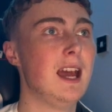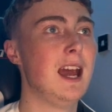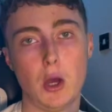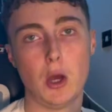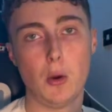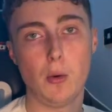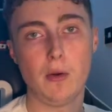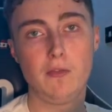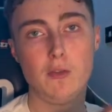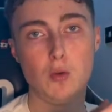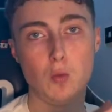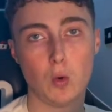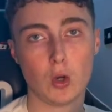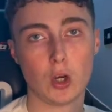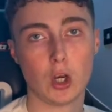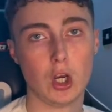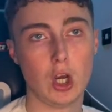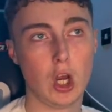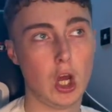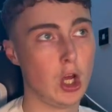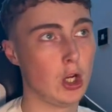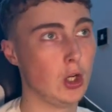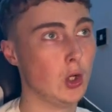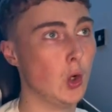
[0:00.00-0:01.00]
Now, if you want to
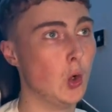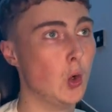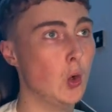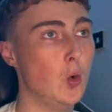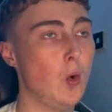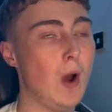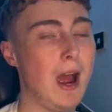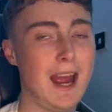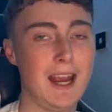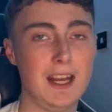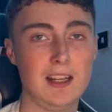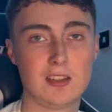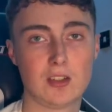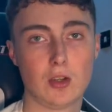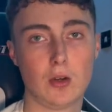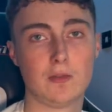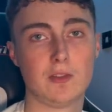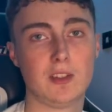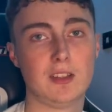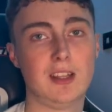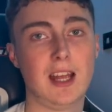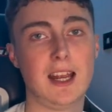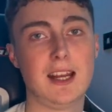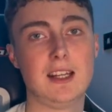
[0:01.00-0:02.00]
learn all 8
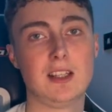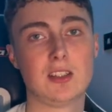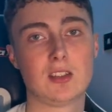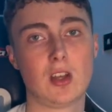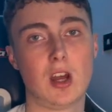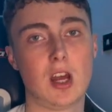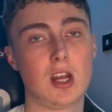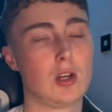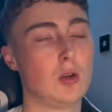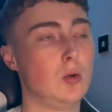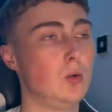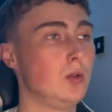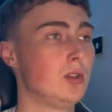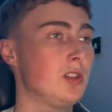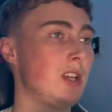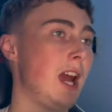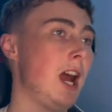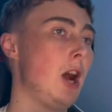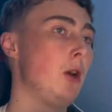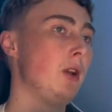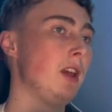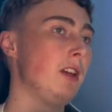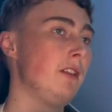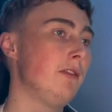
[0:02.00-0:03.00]
of the daily cycles,
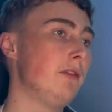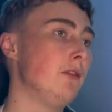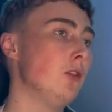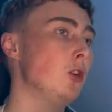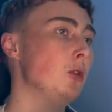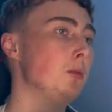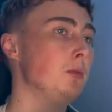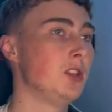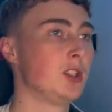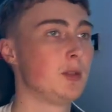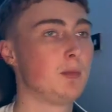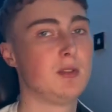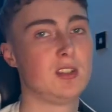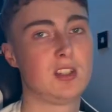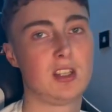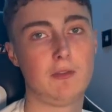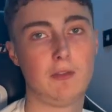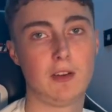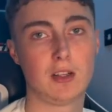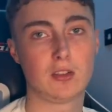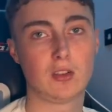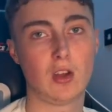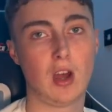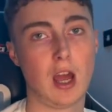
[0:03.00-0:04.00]
how they form, the
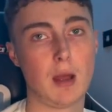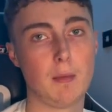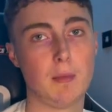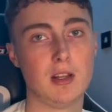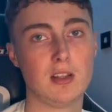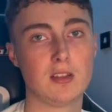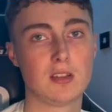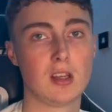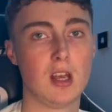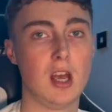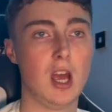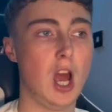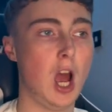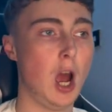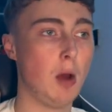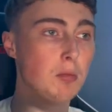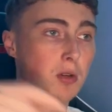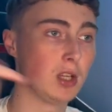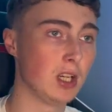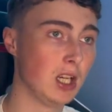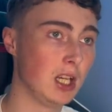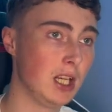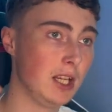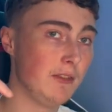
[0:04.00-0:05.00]
specific timings, I'm
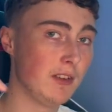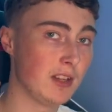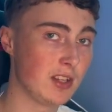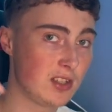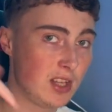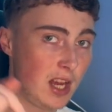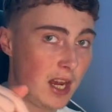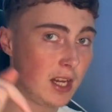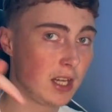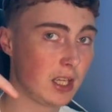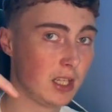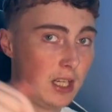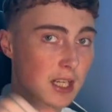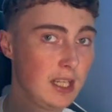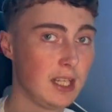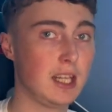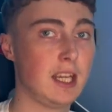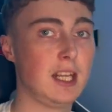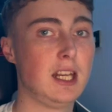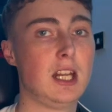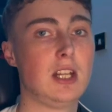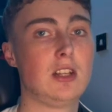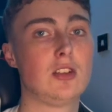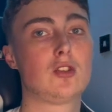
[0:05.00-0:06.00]
going to leave a second link
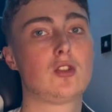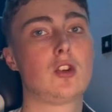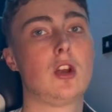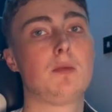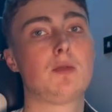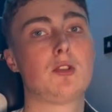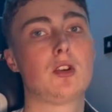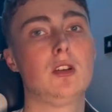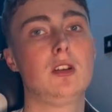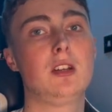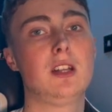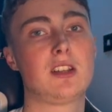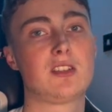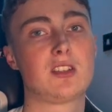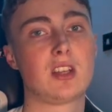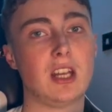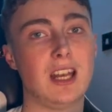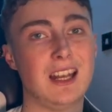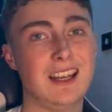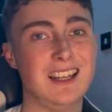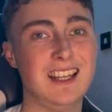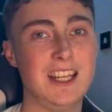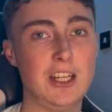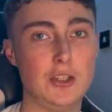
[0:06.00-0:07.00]
in the description that's
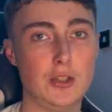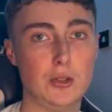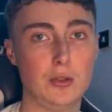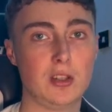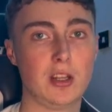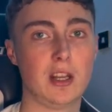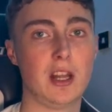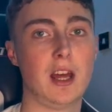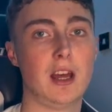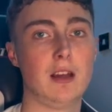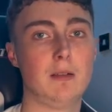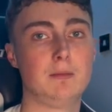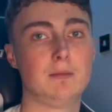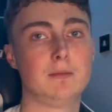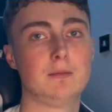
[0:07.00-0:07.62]
going to lead you to that.